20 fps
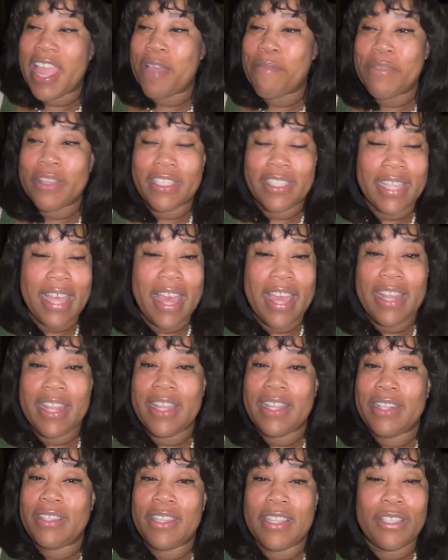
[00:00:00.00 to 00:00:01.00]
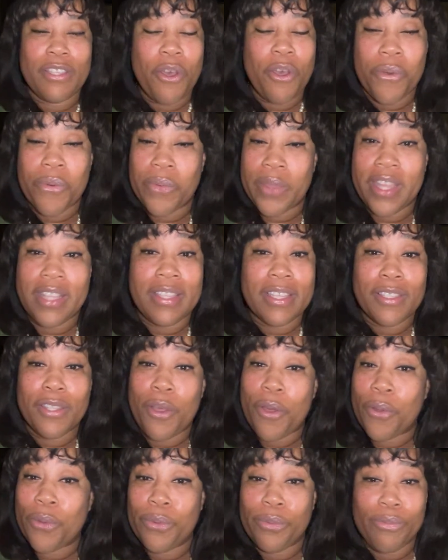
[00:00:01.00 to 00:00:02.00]
I'm excited. This whole week, this
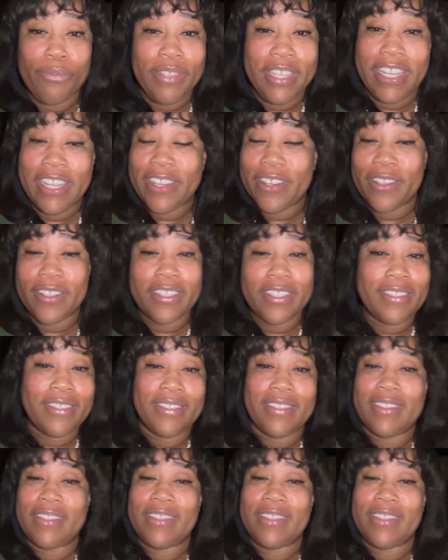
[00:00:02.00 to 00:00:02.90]
whole year, just